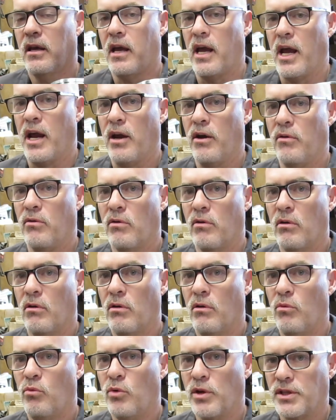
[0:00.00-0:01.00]
and
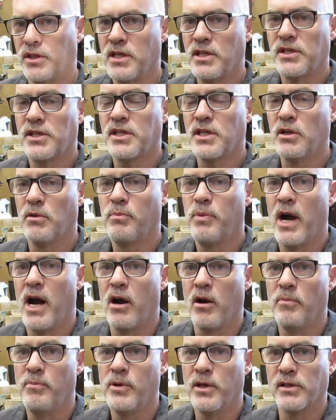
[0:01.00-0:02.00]
with these Sealed
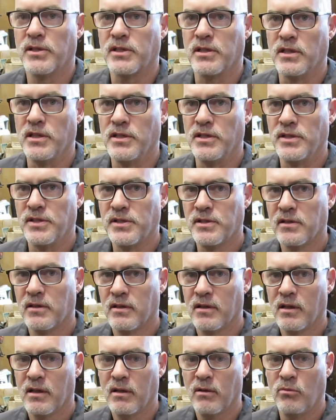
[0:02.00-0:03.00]
Power pistons,
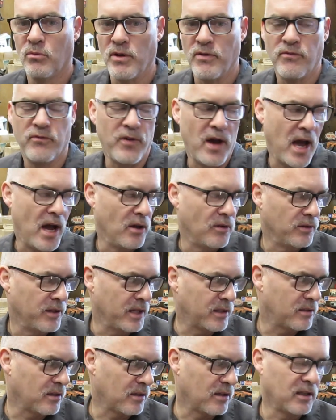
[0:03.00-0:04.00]
we've found
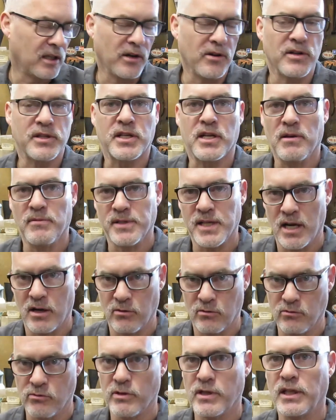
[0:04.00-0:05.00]
that the clearance comes
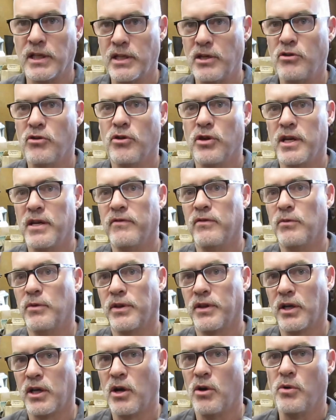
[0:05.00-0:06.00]
out really good even
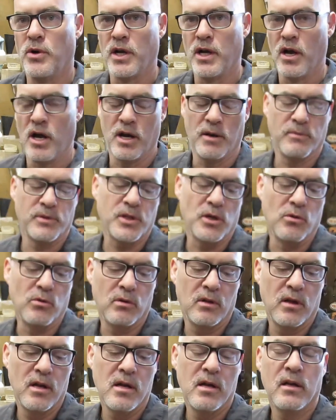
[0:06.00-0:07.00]
with the coating on them.
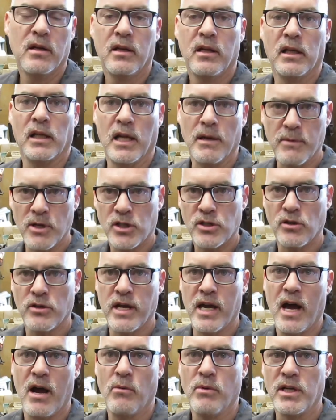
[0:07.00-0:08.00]
So let me show
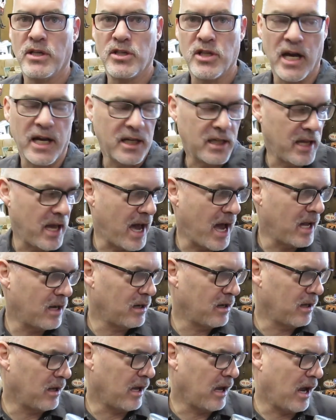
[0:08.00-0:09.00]
you how we check
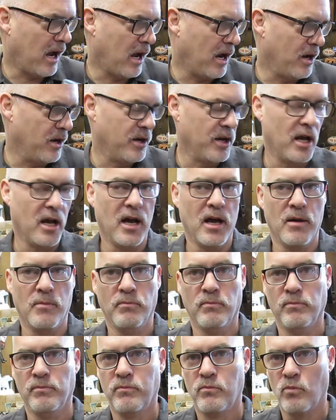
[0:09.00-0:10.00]
that, and
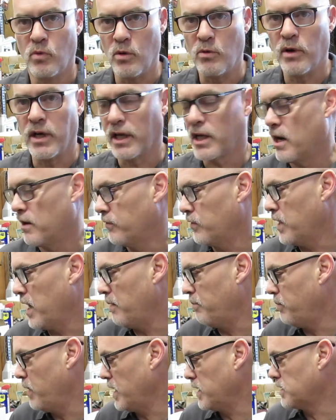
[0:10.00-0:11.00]
we want to cover
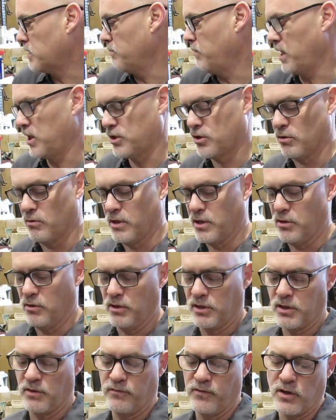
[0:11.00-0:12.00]
that base and make sure we
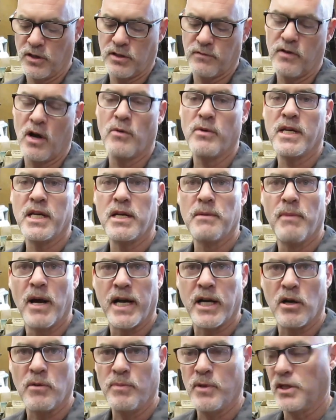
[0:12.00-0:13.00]
do it. So first of all, we need to
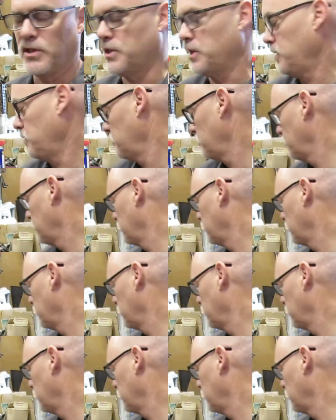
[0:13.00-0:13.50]
mic our piston.